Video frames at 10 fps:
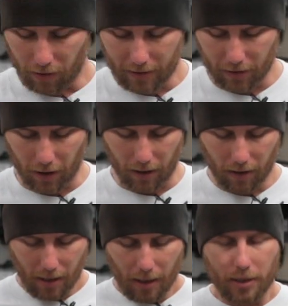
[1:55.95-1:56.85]
that's good.
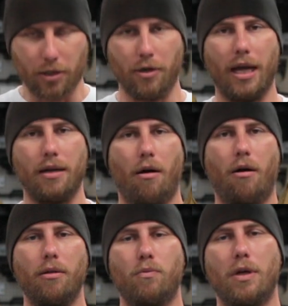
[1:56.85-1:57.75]
So again,
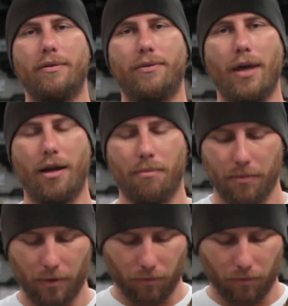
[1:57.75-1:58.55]
all-in-one setup,